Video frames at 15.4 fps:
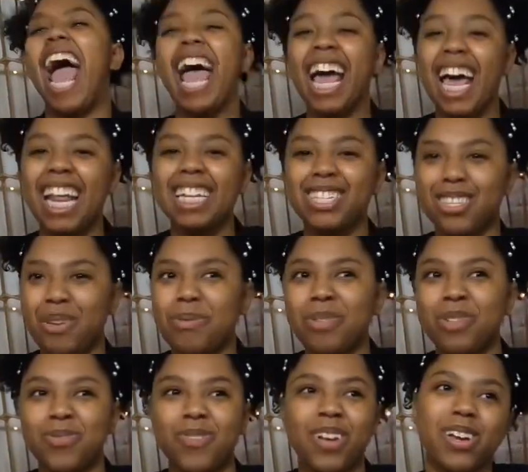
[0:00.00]
I had so
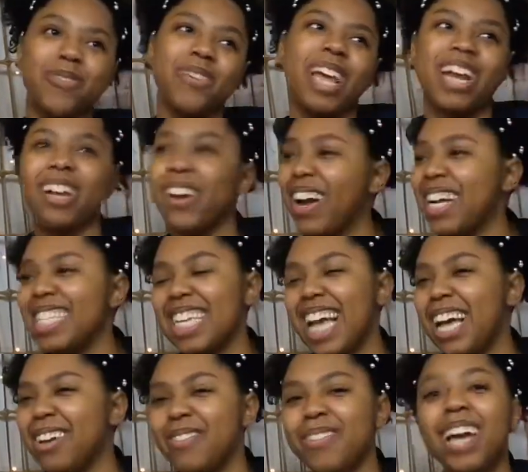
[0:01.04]
much fun. We had a great
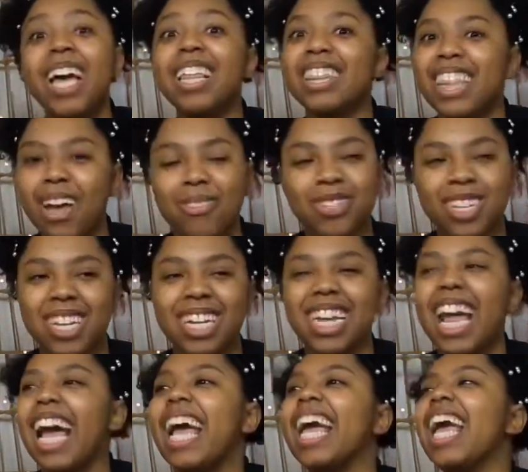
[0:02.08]
time. That was a good
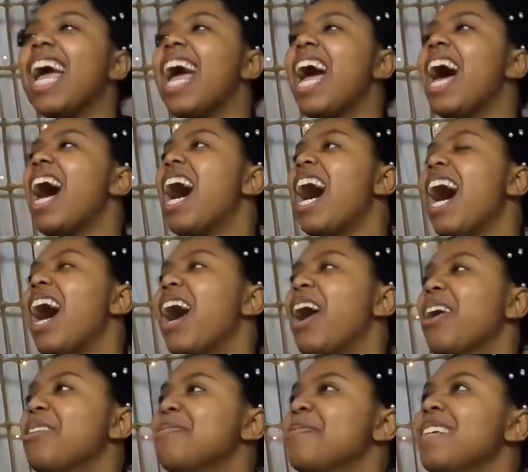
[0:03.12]
night.
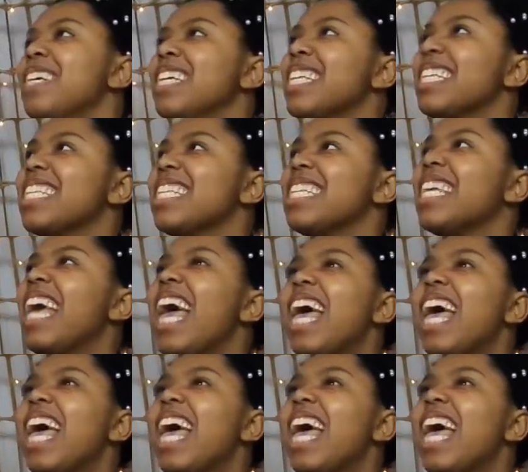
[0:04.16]
Um,